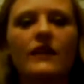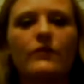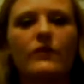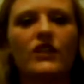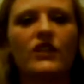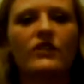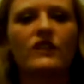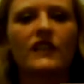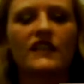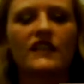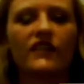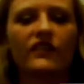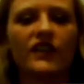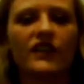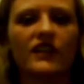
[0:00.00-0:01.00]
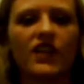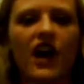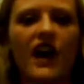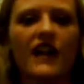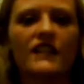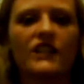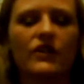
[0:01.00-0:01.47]
and when you think different
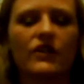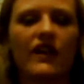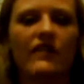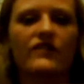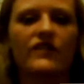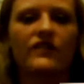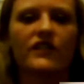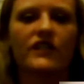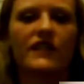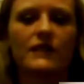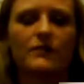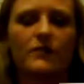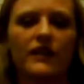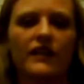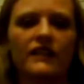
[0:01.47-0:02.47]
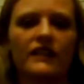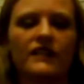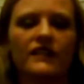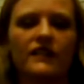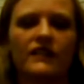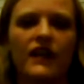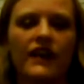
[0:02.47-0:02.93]
thoughts, you have different
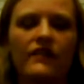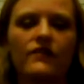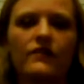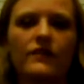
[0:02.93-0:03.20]
experiences in life.